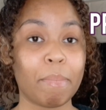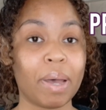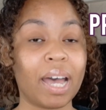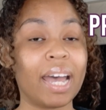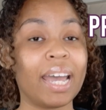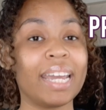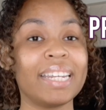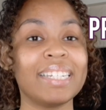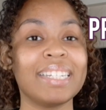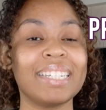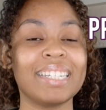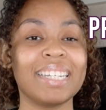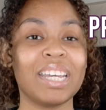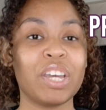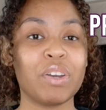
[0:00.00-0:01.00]
mind
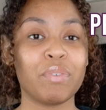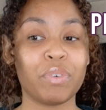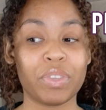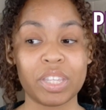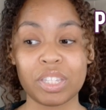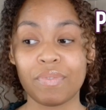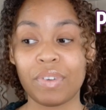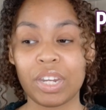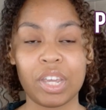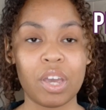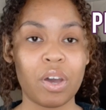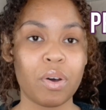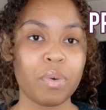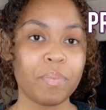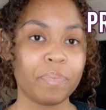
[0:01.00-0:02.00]
for this
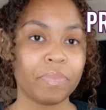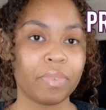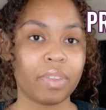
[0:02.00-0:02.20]
video.